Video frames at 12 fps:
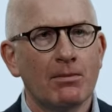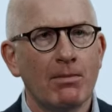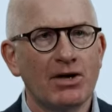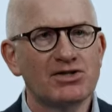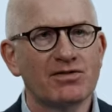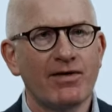
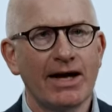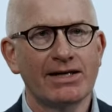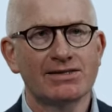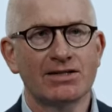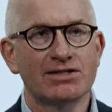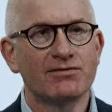
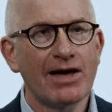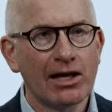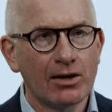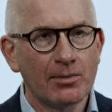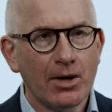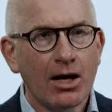motivate and
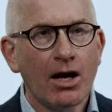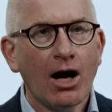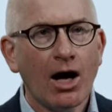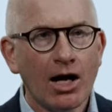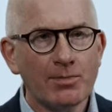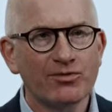develop
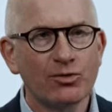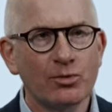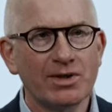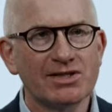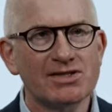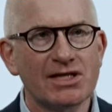
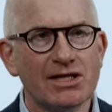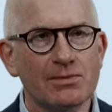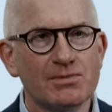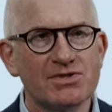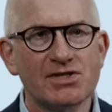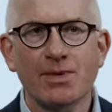high-performing
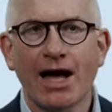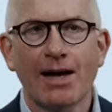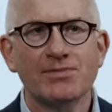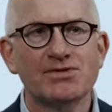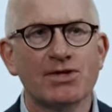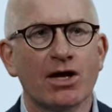teams is
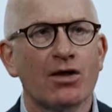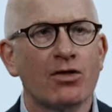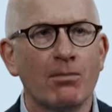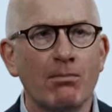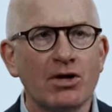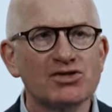perhaps the
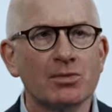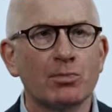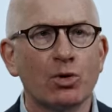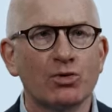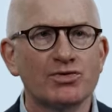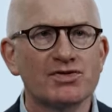most
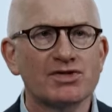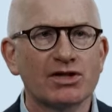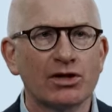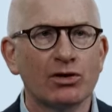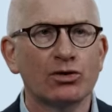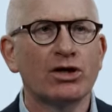important
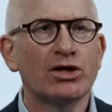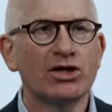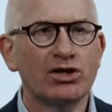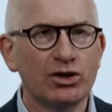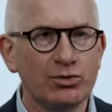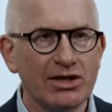skill
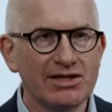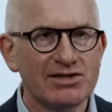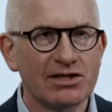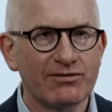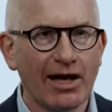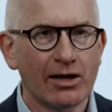you need to
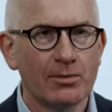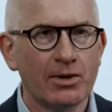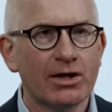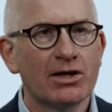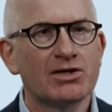develop